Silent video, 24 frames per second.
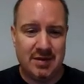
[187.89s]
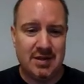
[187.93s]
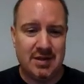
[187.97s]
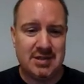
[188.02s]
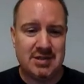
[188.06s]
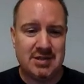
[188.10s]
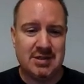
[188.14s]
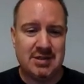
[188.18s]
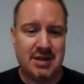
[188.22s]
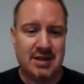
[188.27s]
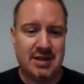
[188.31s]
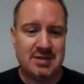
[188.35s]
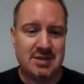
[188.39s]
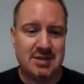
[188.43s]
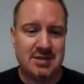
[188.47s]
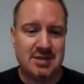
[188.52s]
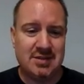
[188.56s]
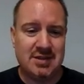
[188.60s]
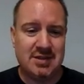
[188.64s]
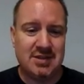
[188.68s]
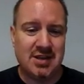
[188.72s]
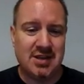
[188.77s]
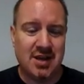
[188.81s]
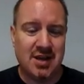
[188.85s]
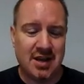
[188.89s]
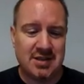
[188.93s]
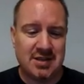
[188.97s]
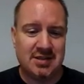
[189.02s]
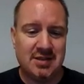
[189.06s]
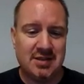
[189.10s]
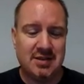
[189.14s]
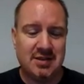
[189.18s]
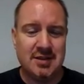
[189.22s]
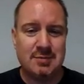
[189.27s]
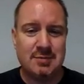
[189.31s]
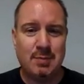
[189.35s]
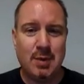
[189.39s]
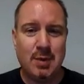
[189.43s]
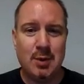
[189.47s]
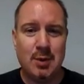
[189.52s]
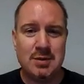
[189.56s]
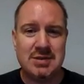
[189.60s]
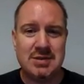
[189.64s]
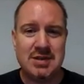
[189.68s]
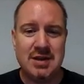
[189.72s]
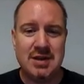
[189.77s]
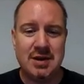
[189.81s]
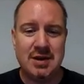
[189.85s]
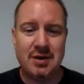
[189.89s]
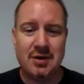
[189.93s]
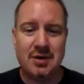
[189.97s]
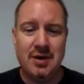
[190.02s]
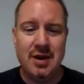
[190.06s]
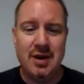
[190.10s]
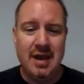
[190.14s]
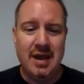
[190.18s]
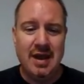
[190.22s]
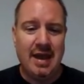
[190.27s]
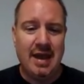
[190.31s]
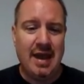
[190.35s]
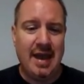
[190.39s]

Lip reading: it's discussed in this post here,